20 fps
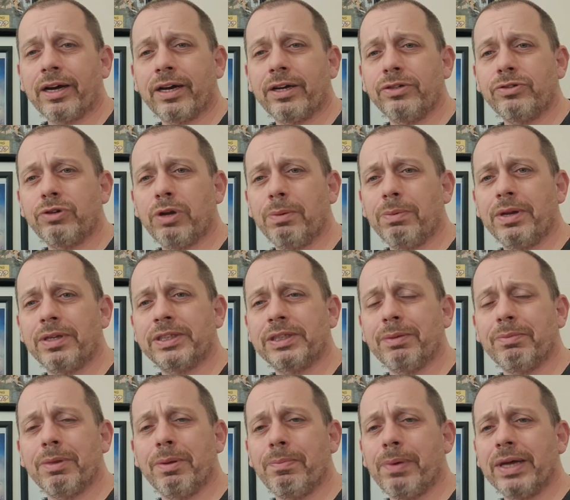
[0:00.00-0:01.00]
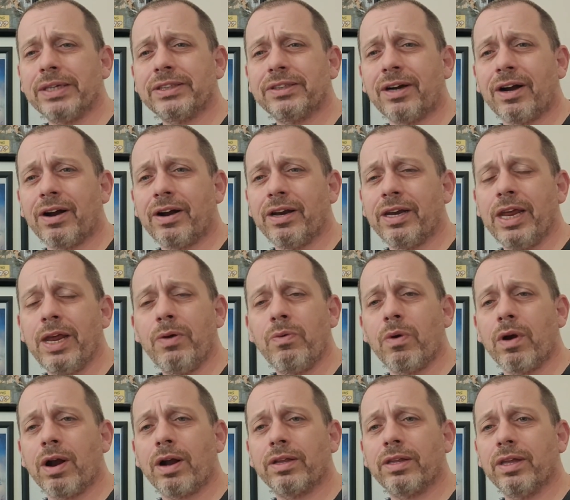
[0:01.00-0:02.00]
Contributed some of the best art, and he
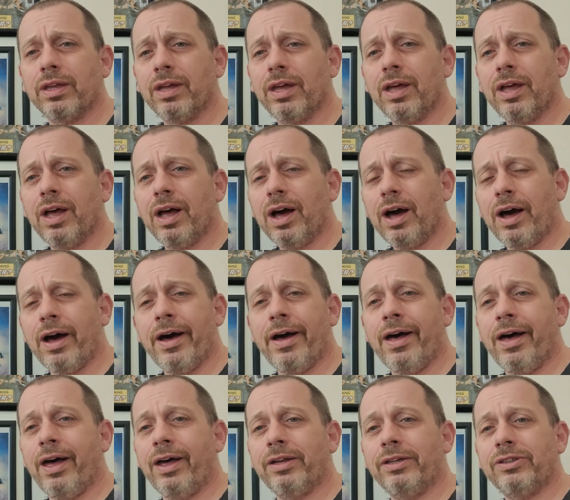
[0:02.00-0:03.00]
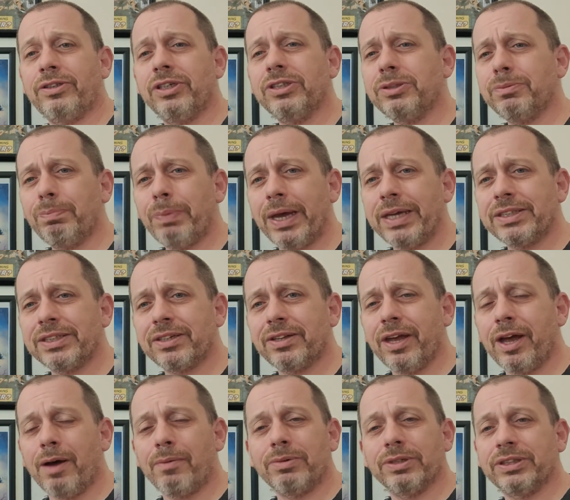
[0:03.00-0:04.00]
worked on just
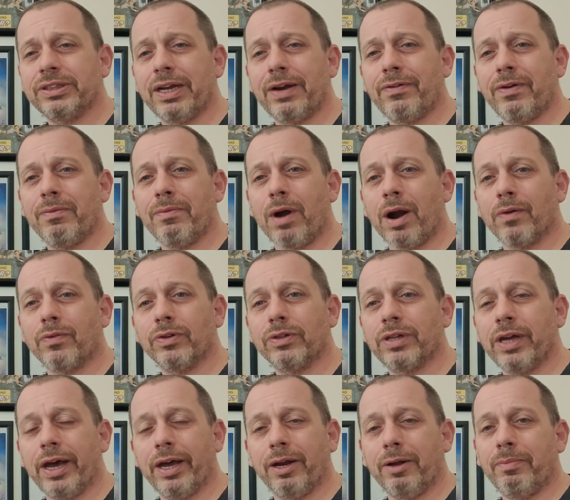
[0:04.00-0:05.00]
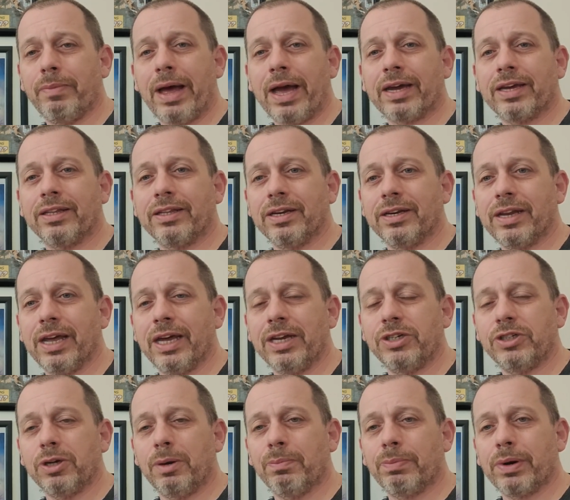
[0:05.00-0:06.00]
basically almost every Marvel title back in the
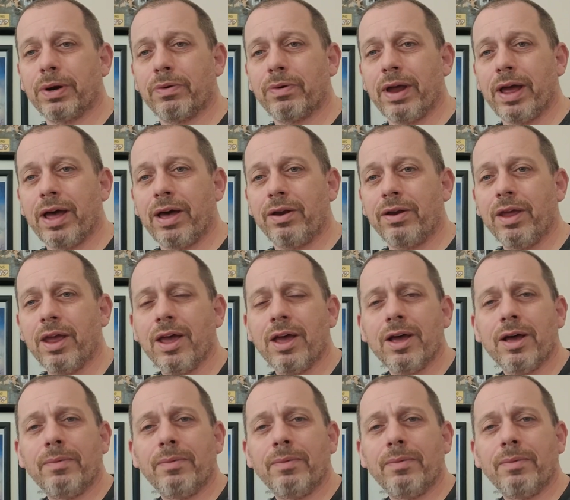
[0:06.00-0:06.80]
day, jumping around.